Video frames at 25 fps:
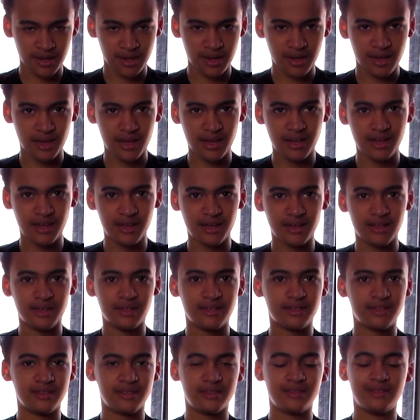
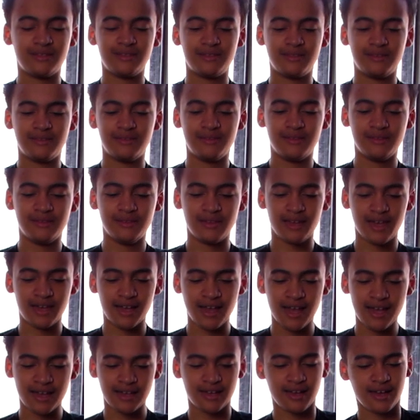I
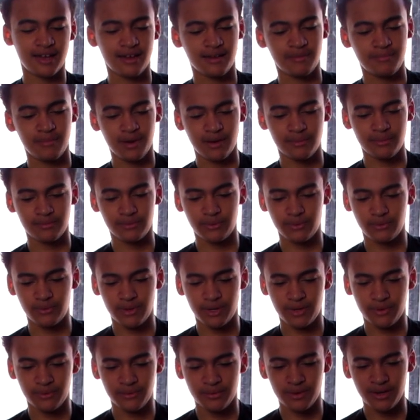can't remember
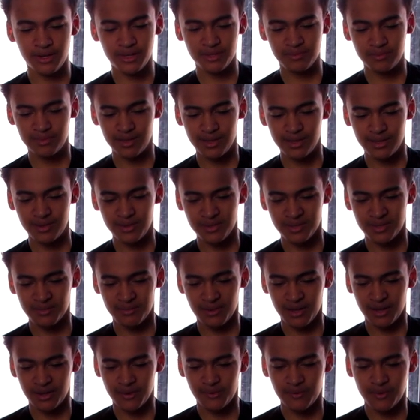what it was, but it was some
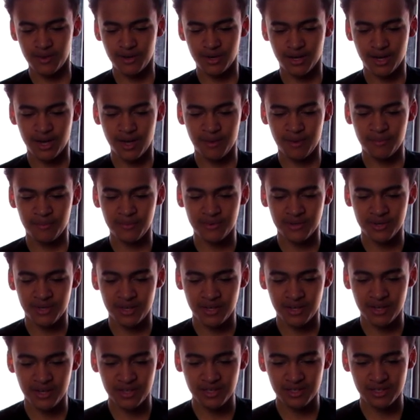kind of weird company,
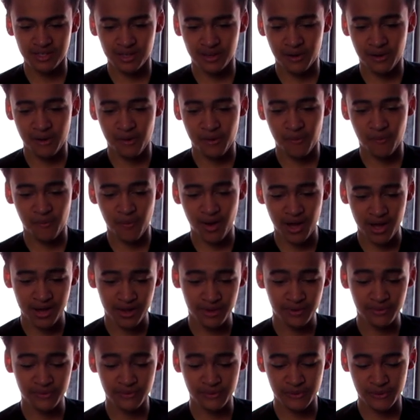and it took a
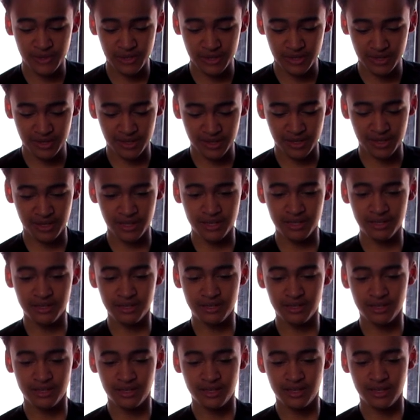while for it to get
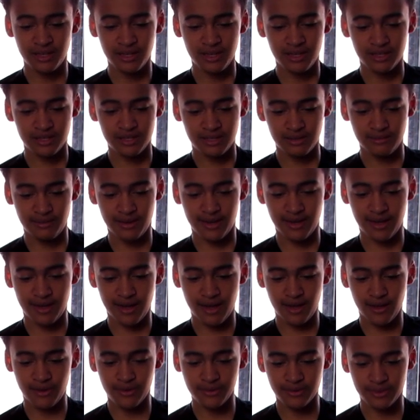to my
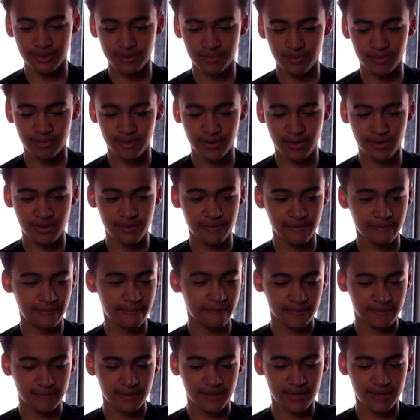house. But
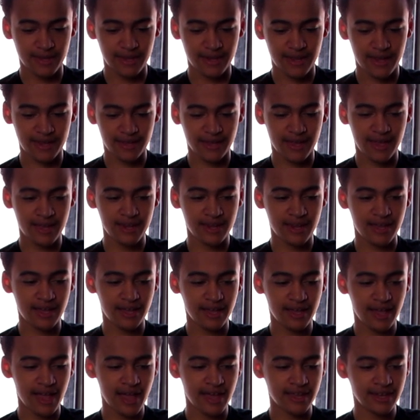yeah,
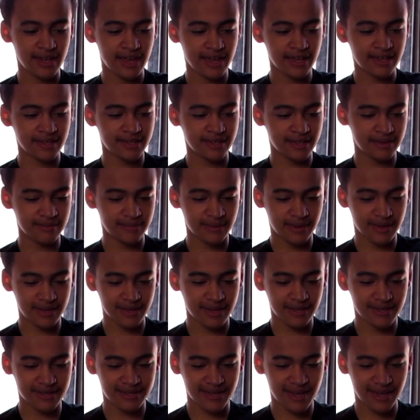I like it, but
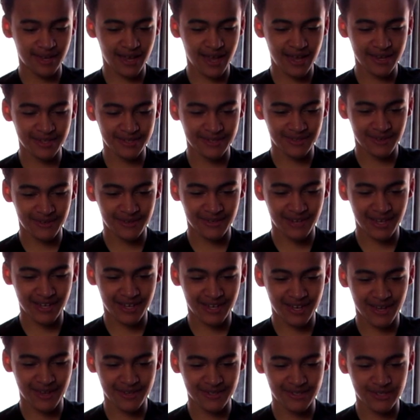it's like I just don't
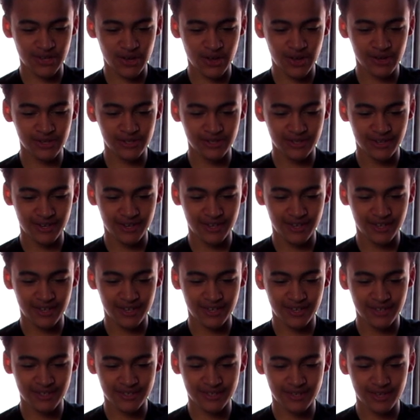like how taller he
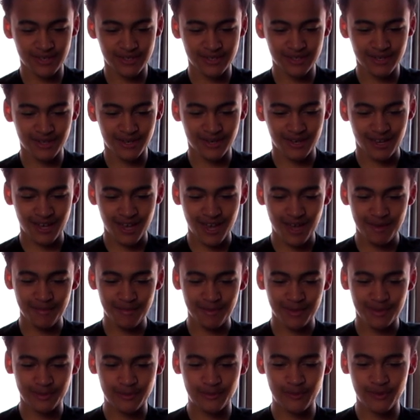is, because in the
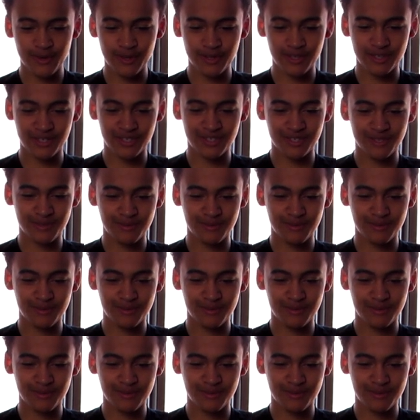comics, really,